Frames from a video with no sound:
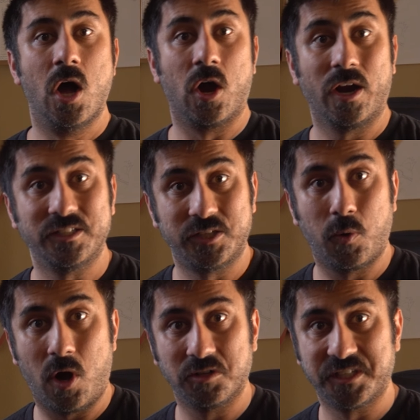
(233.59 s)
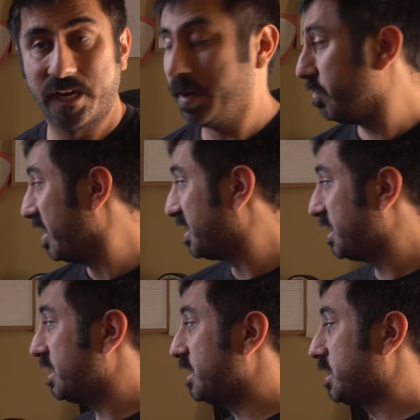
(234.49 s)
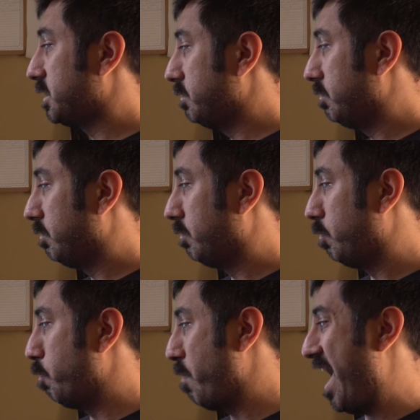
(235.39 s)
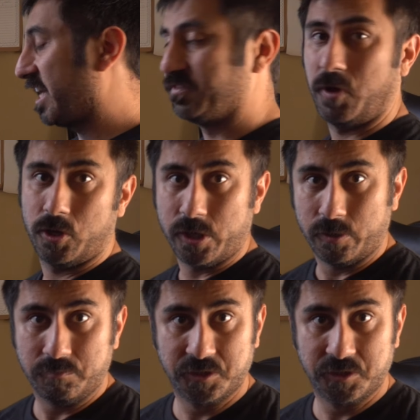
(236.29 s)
All right, so all set up. This is max volume.